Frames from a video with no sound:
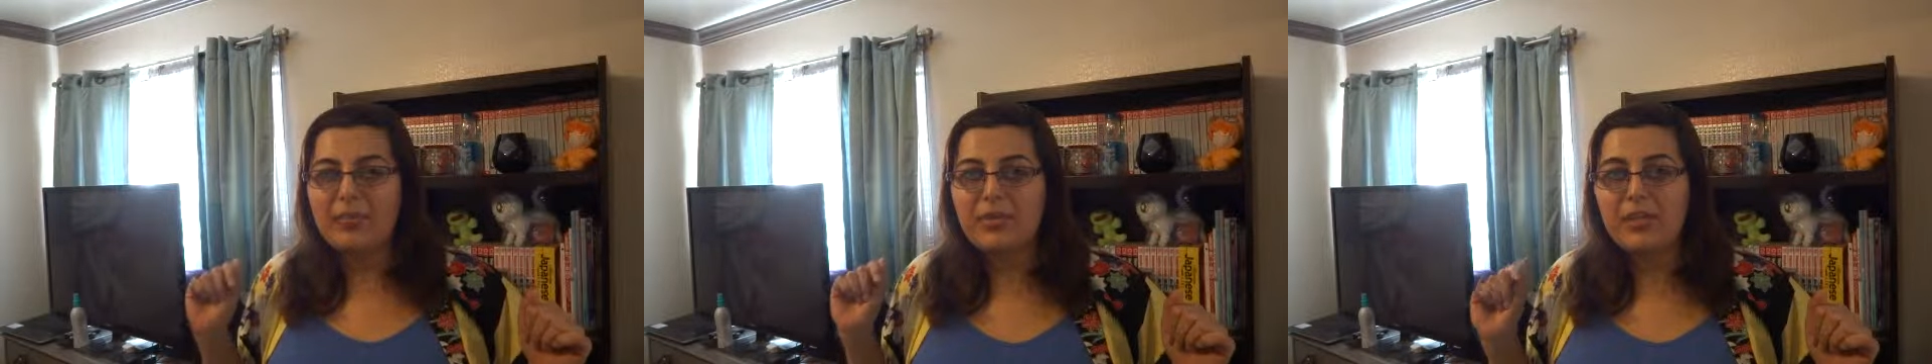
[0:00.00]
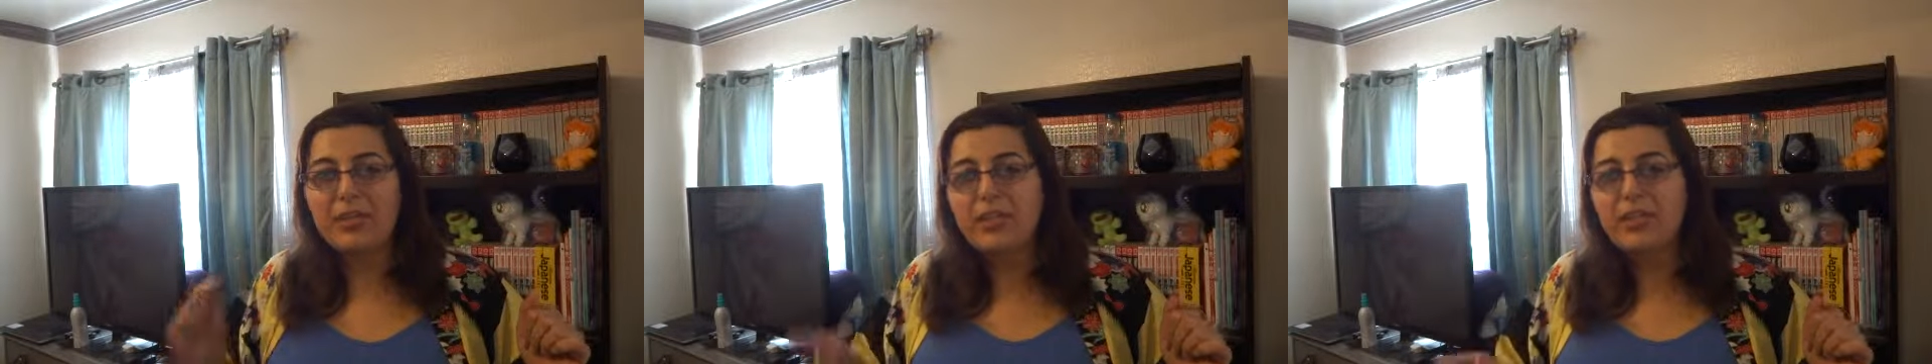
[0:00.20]

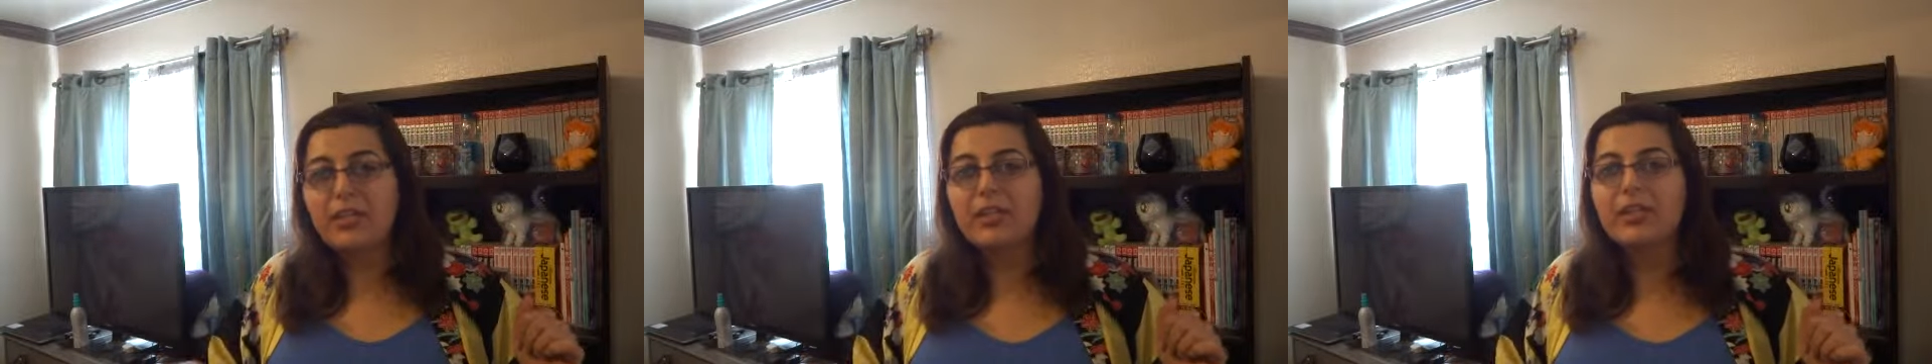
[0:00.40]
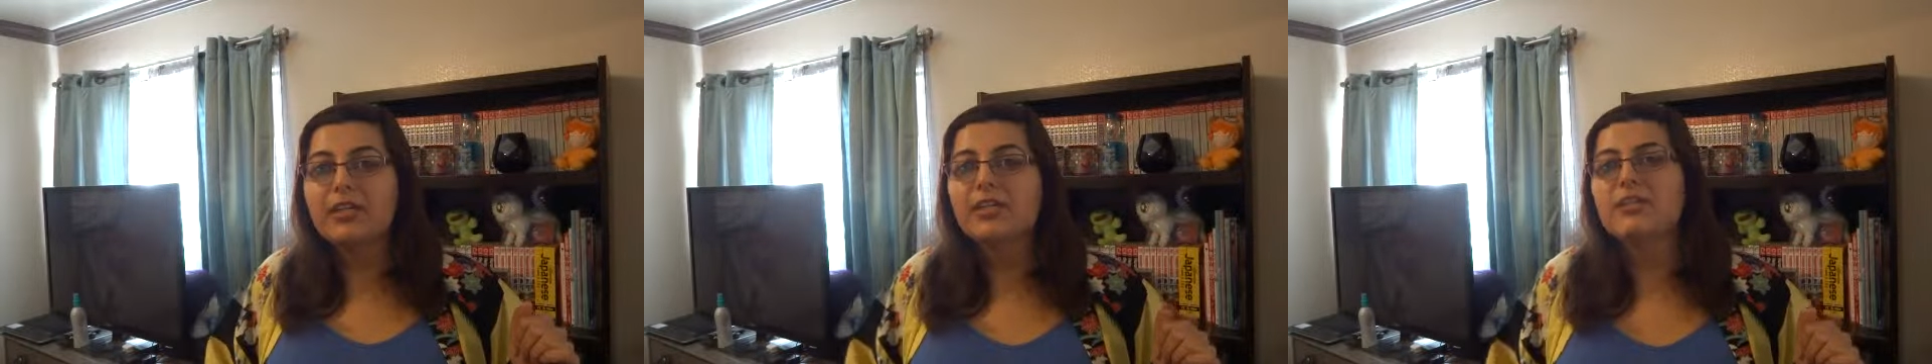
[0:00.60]

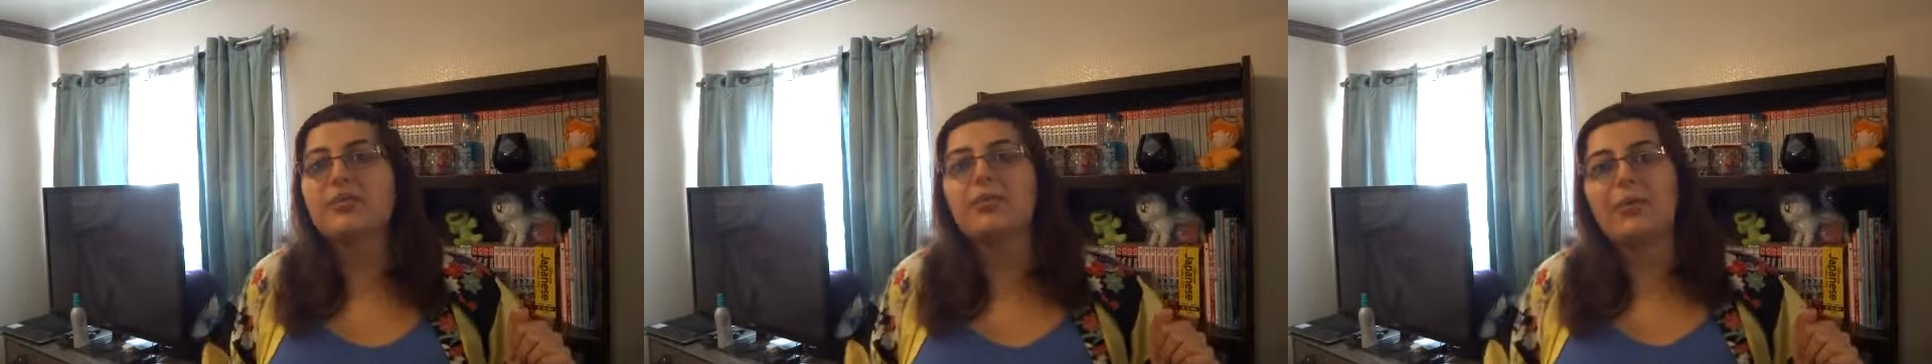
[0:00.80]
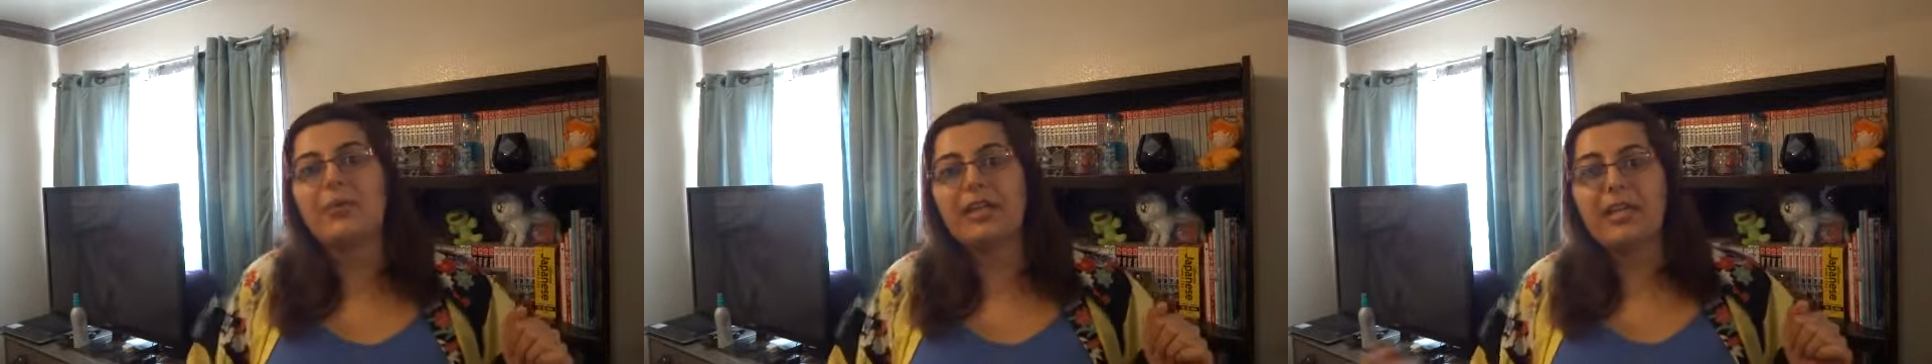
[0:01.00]
particular is
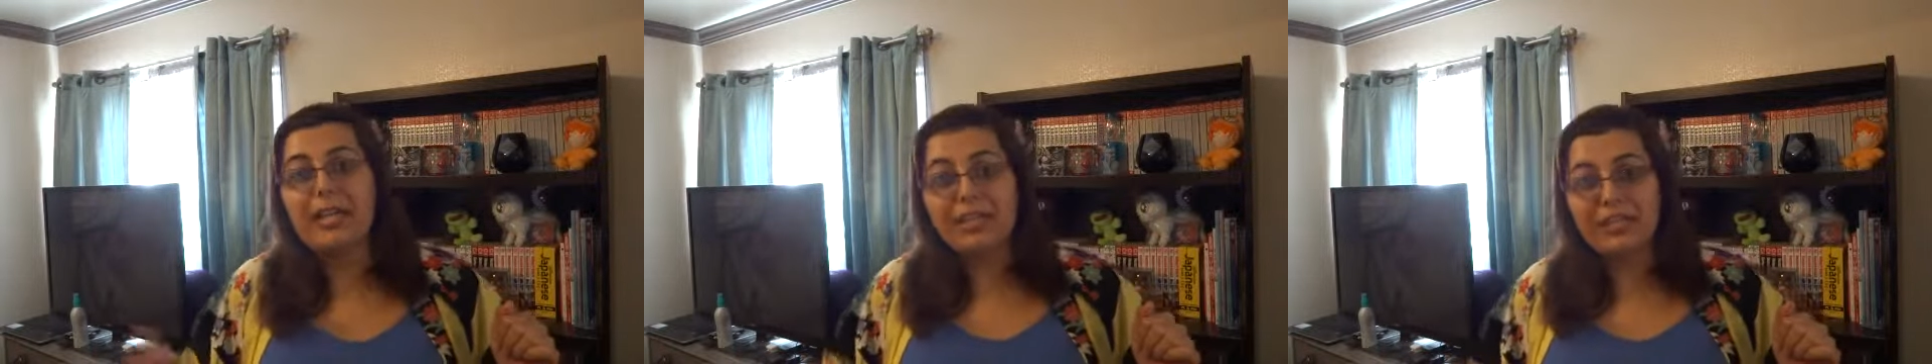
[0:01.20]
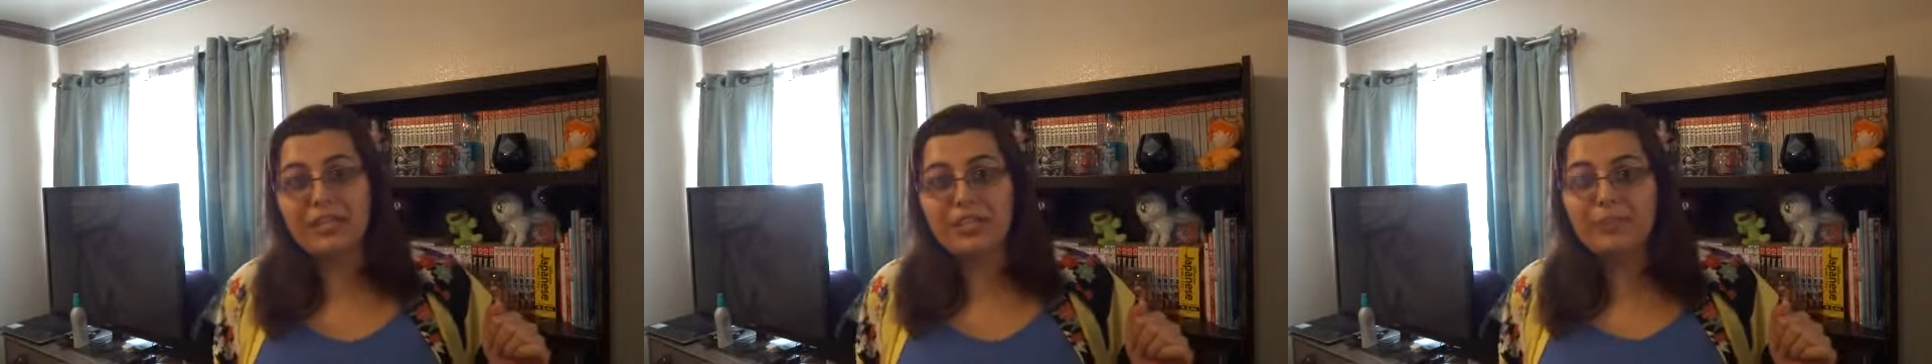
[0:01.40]
Rurouni
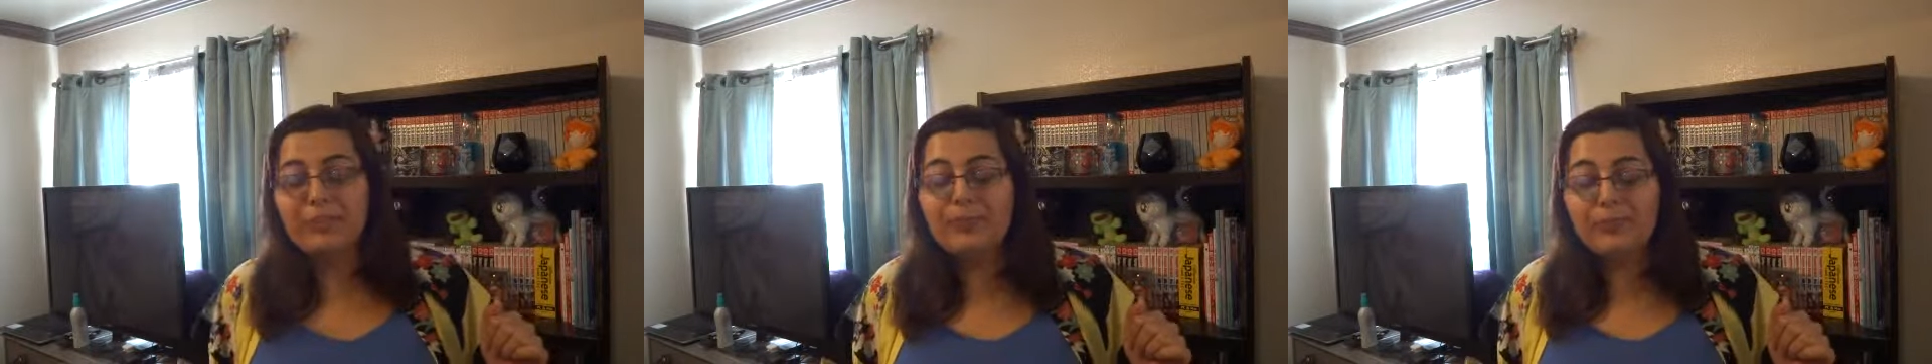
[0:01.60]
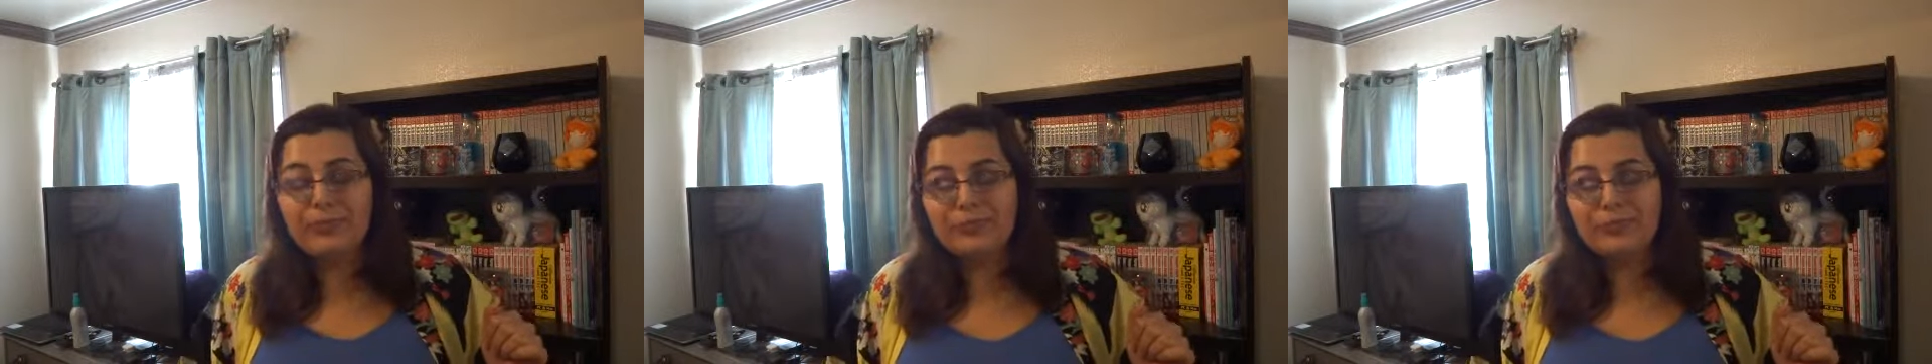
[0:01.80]
Kenshin.